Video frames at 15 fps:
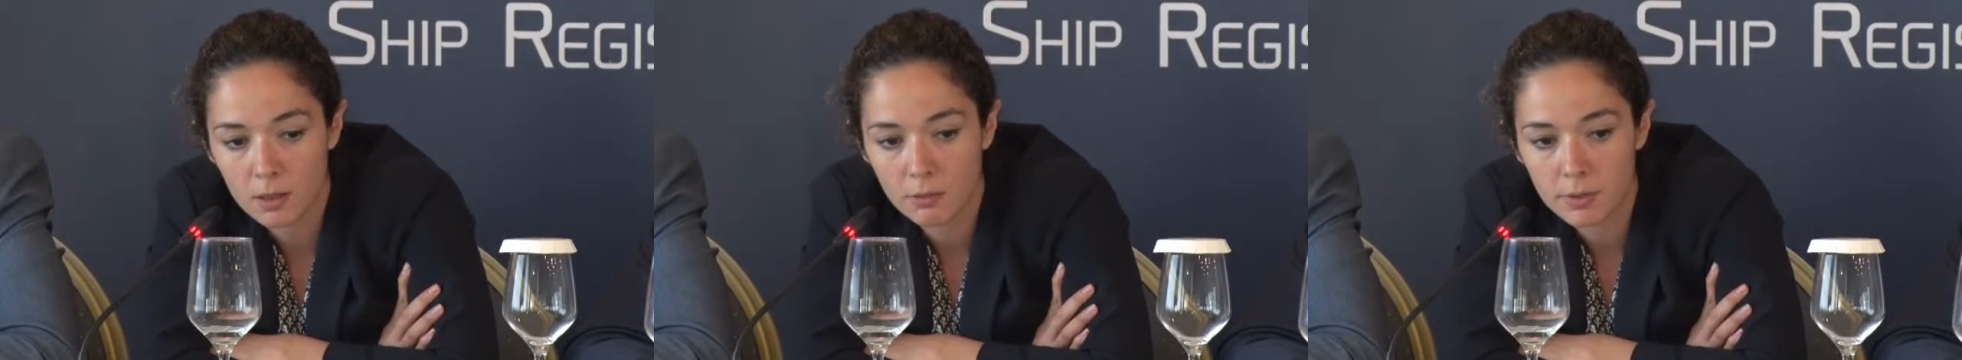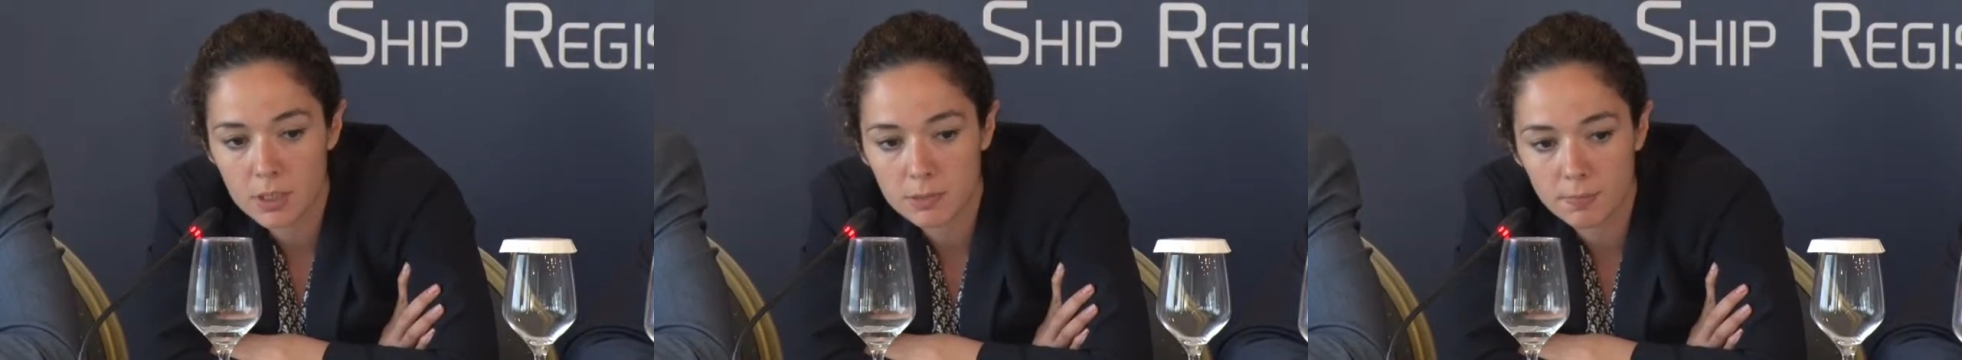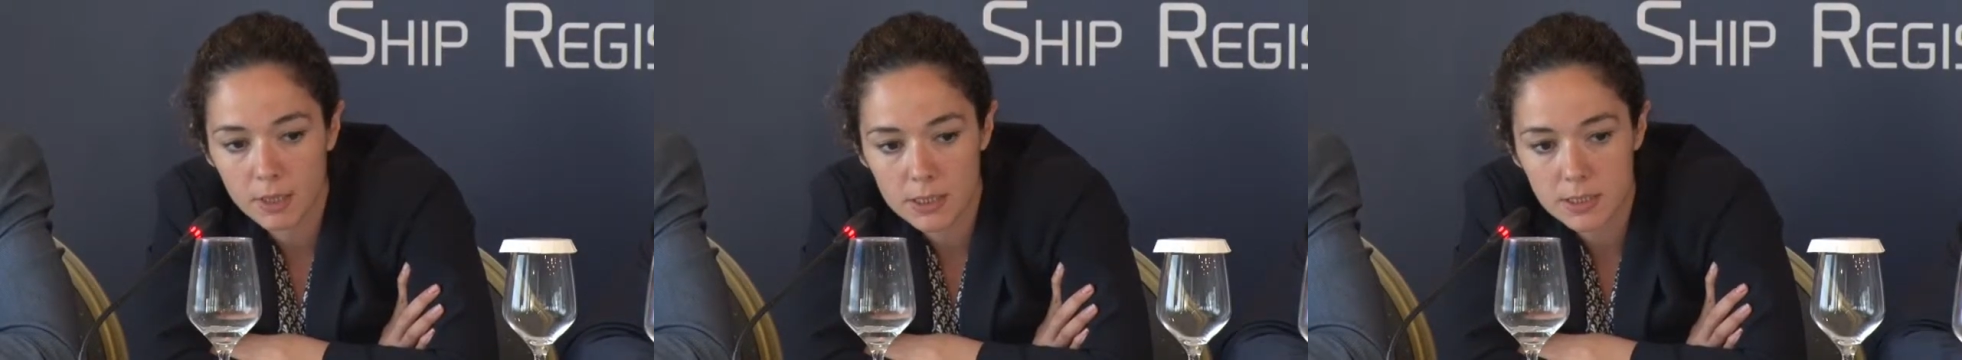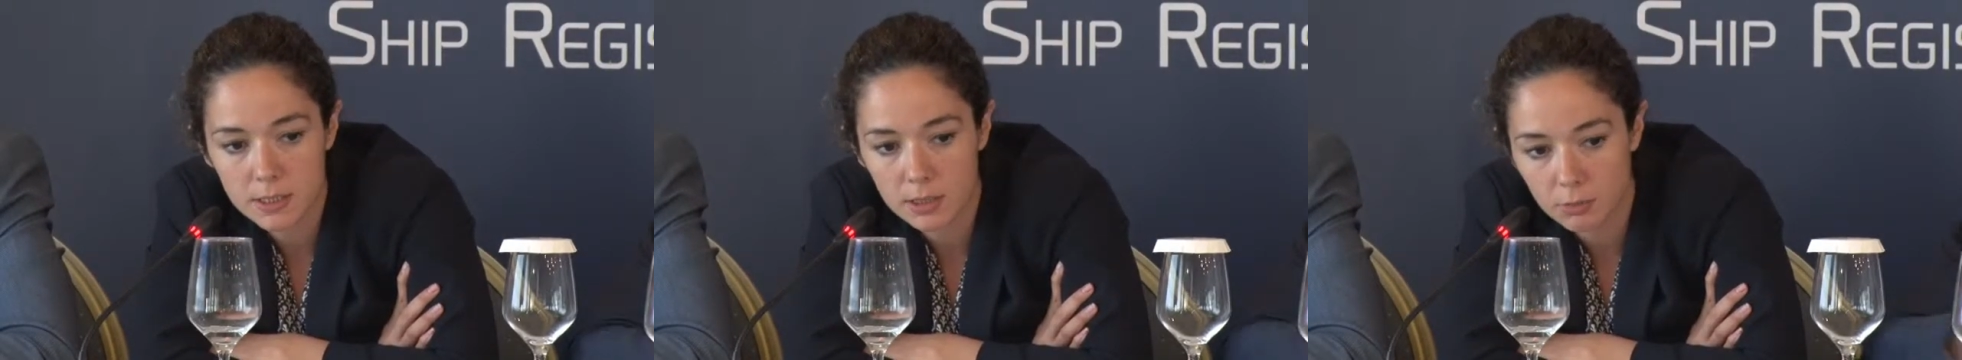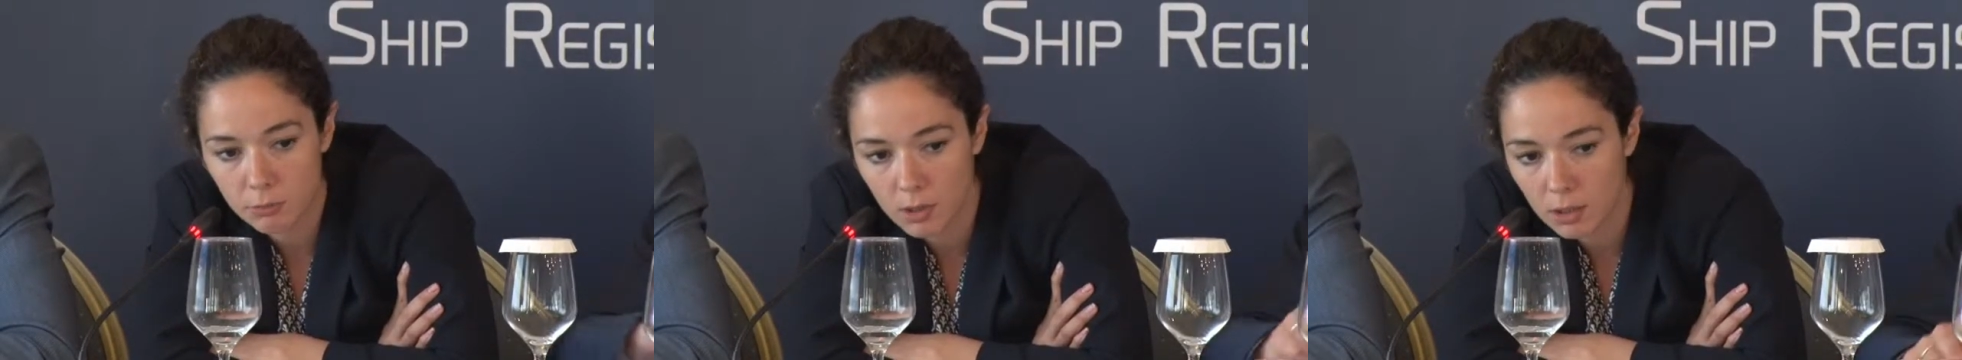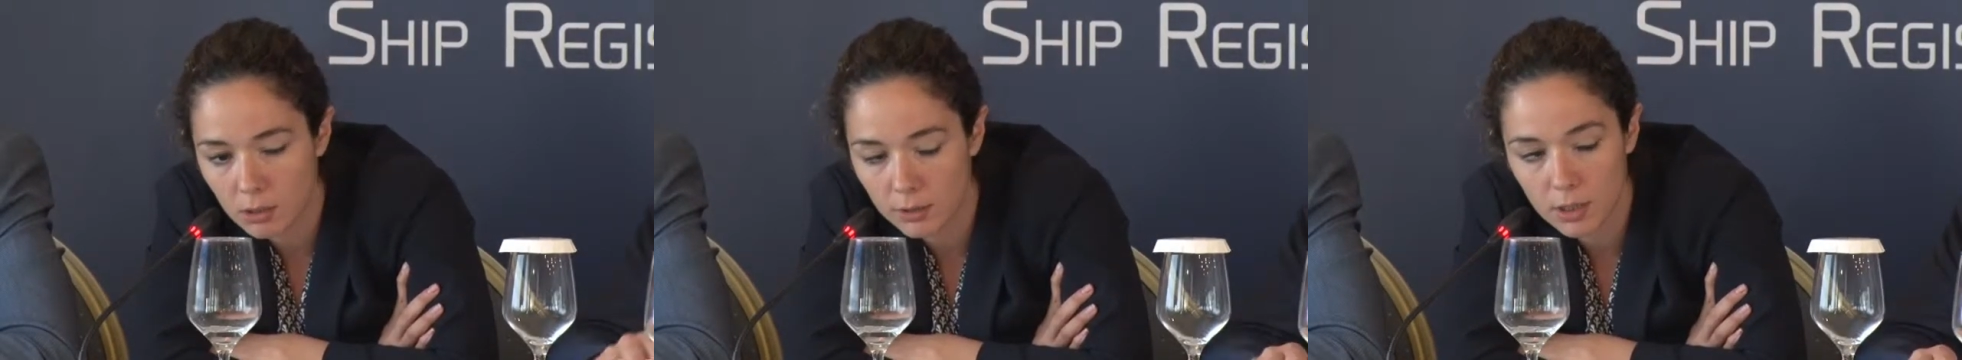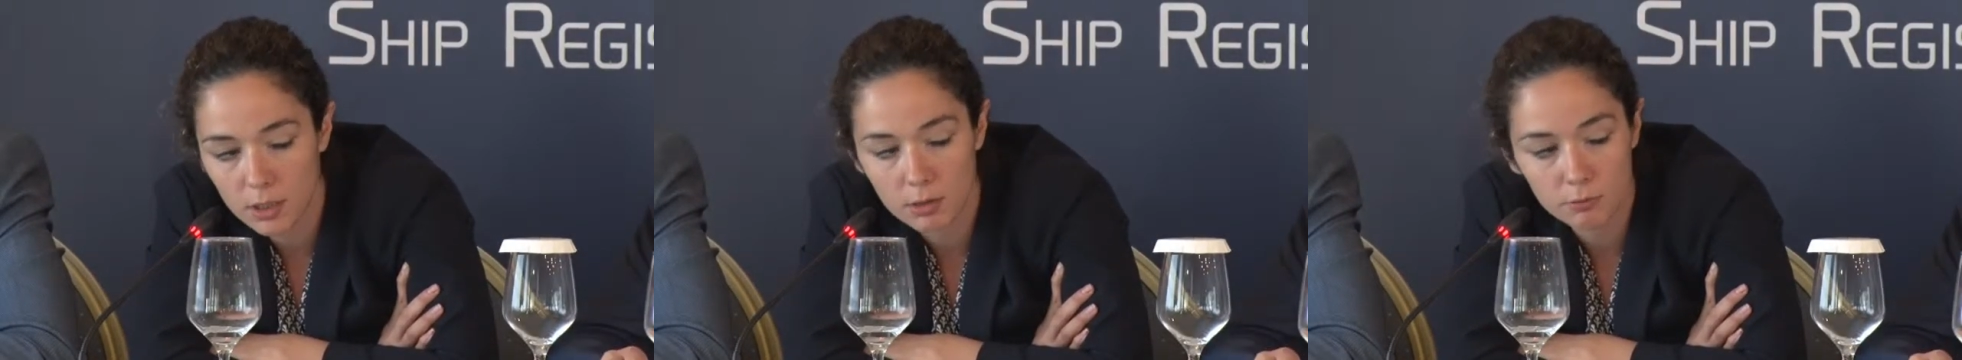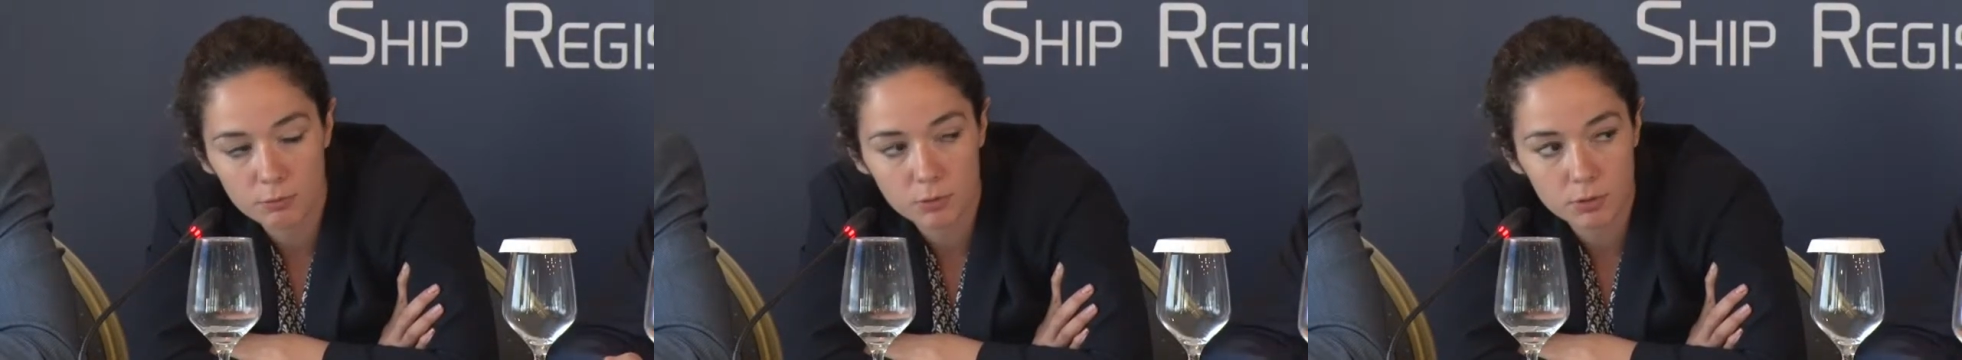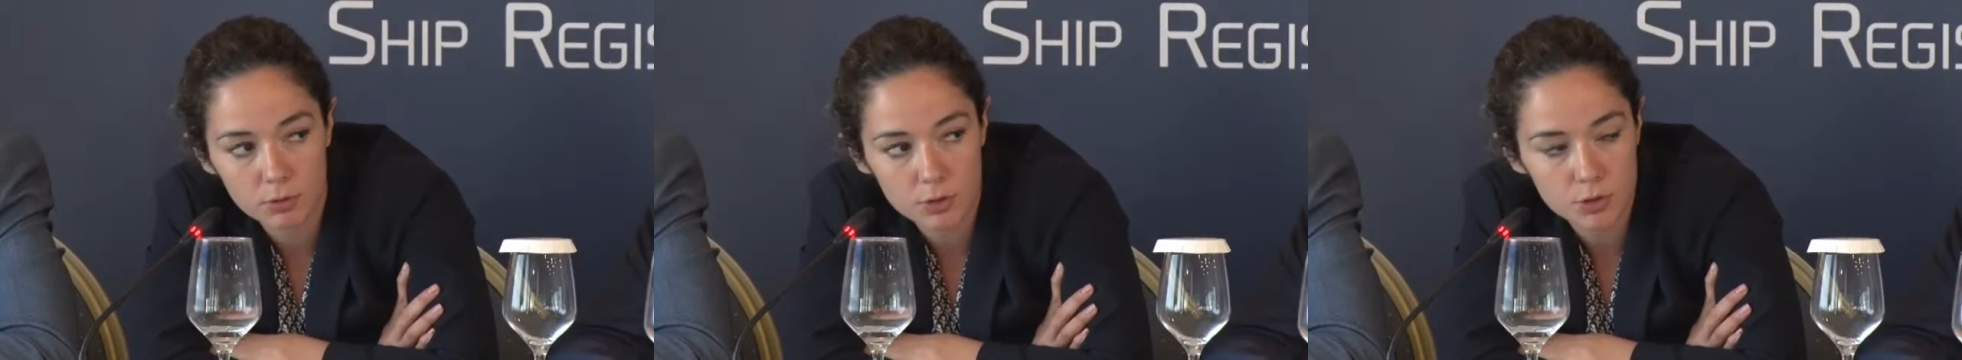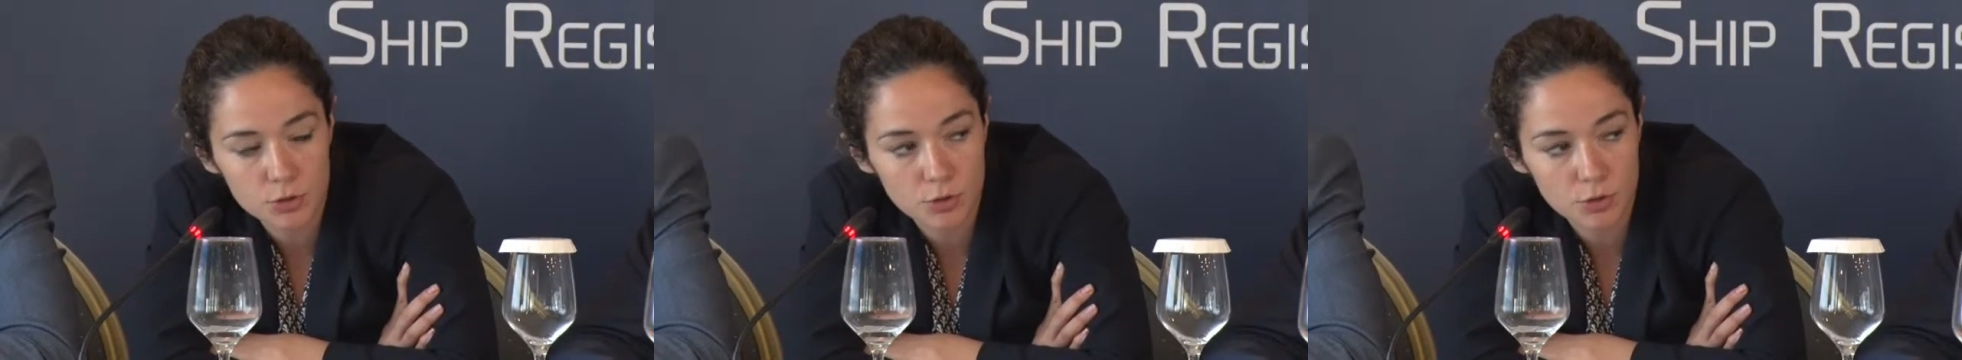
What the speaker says: which means that we're looking for